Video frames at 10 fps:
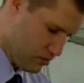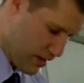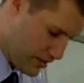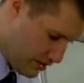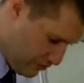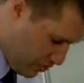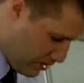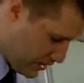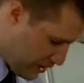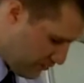Why did the
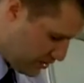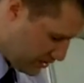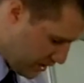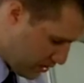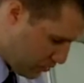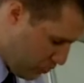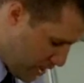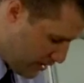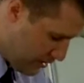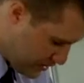Father give the Son?
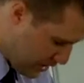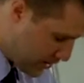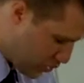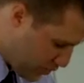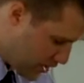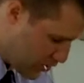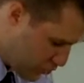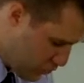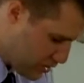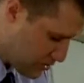Why did the Son agree to
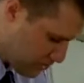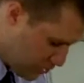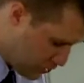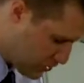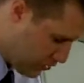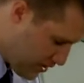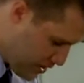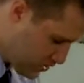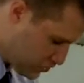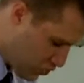do this? Because there
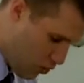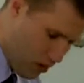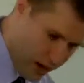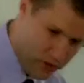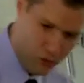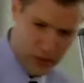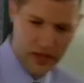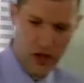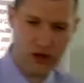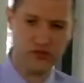is no other
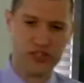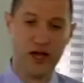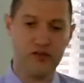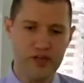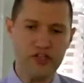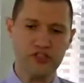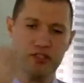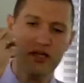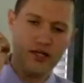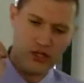way of salvation.